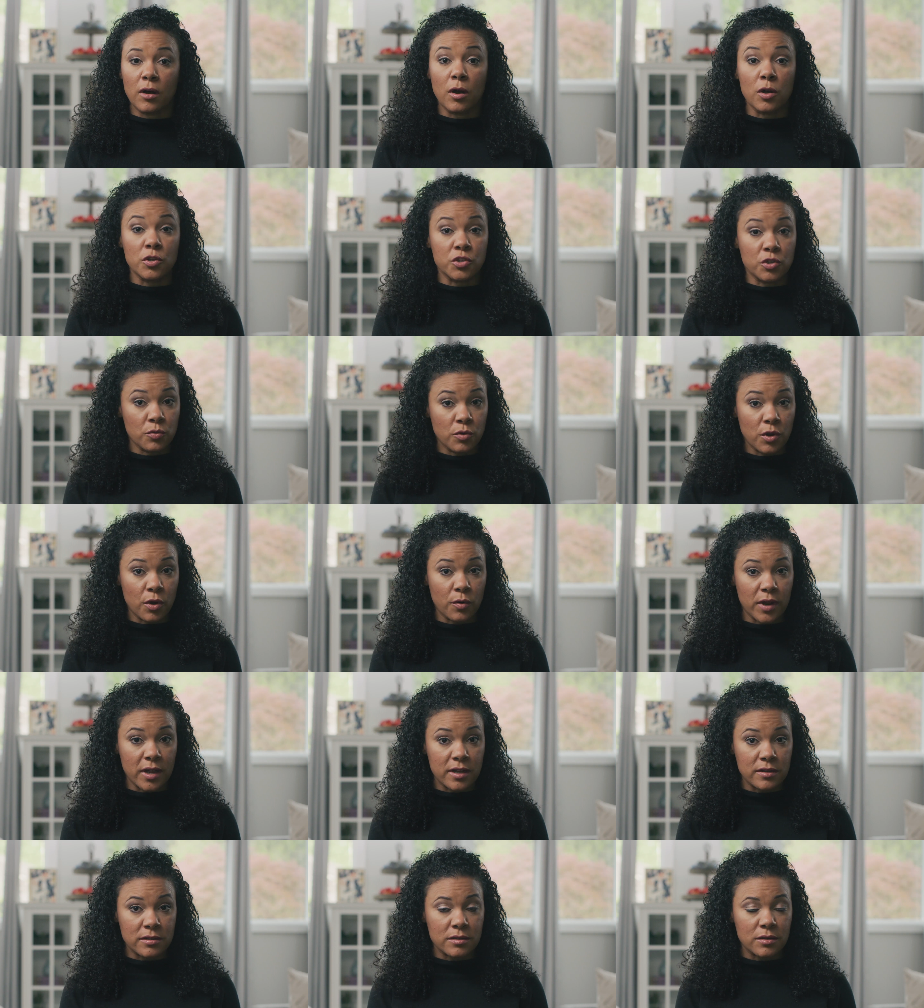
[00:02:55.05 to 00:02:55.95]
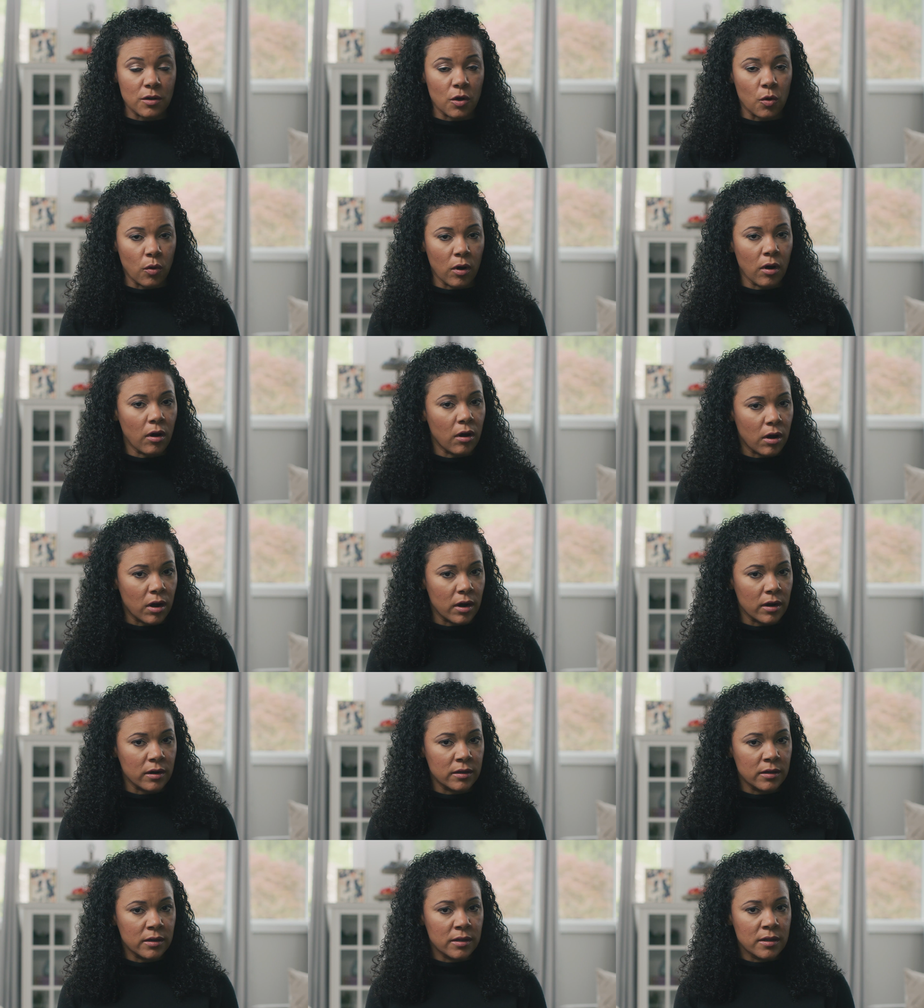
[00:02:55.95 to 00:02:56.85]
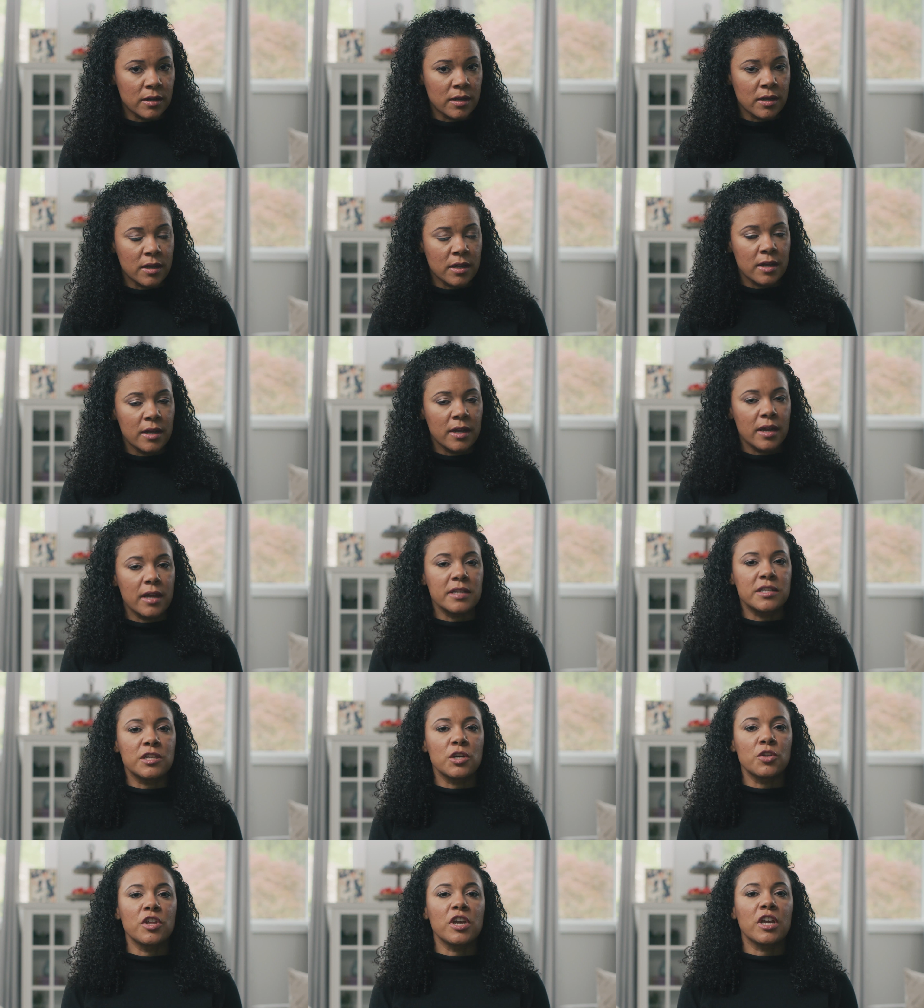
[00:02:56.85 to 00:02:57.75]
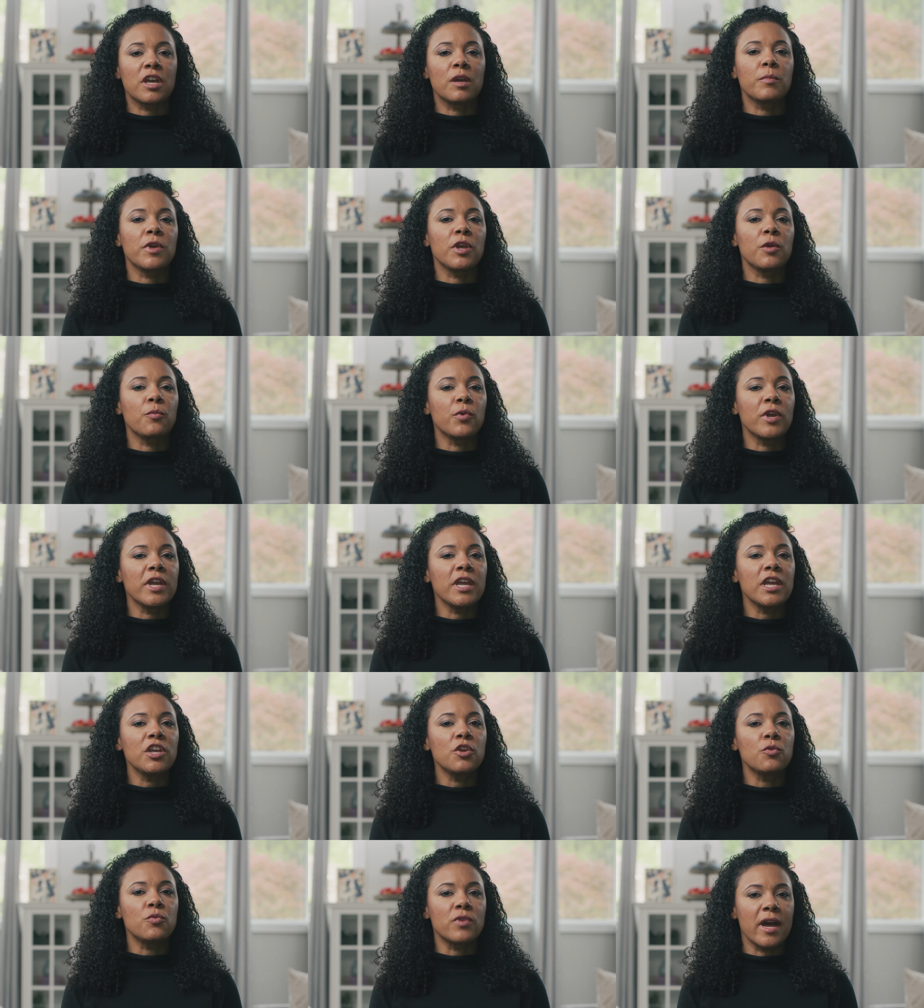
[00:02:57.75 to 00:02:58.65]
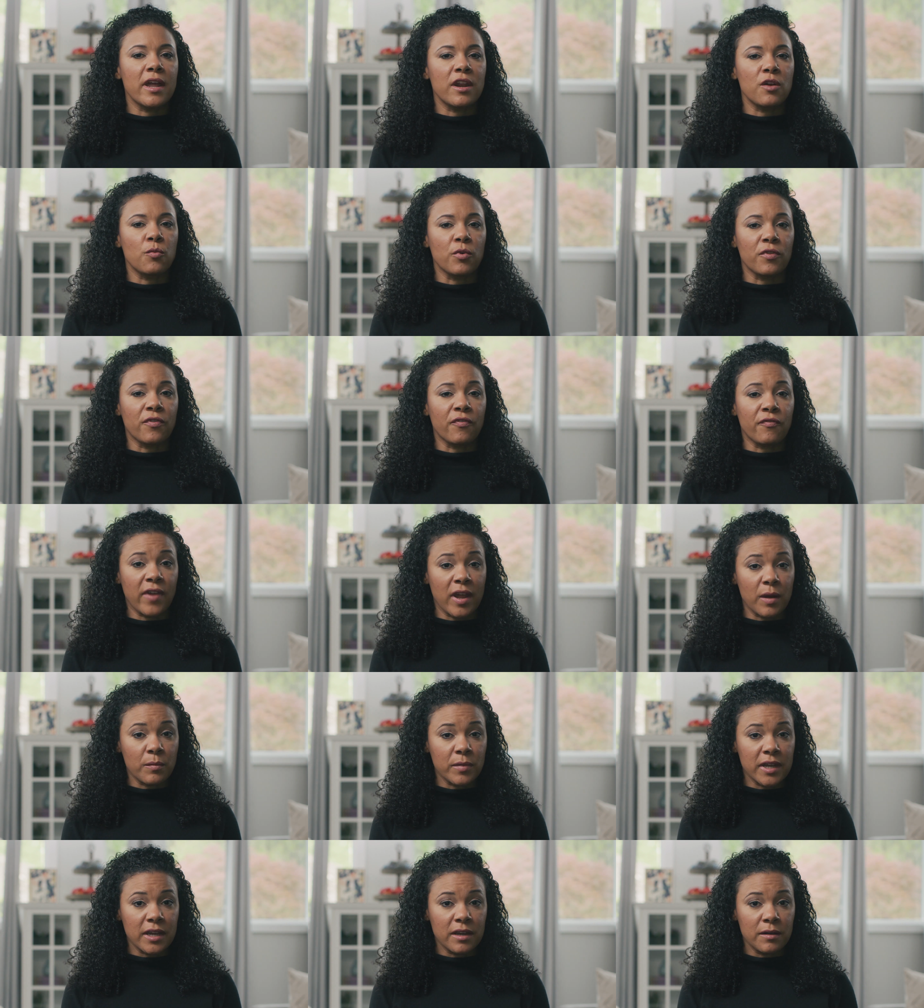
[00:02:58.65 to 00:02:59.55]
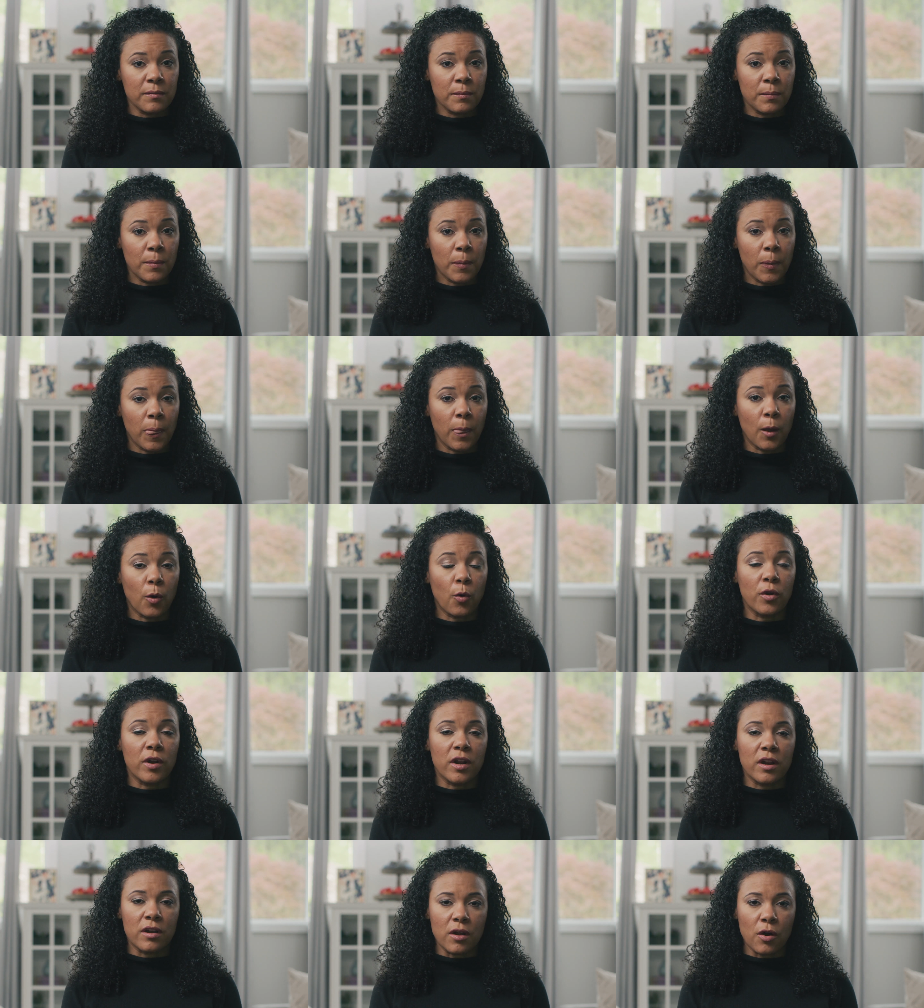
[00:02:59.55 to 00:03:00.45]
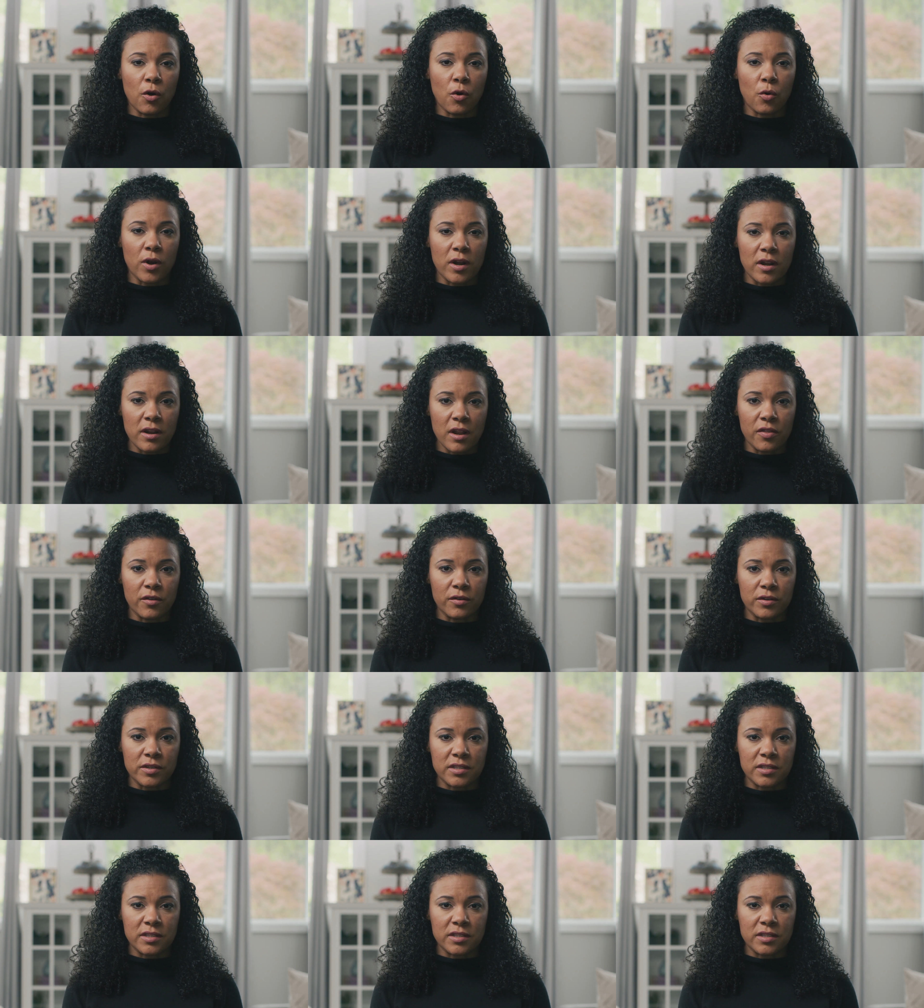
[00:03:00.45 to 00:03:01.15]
also known as ORR, until they can be reunited with family or another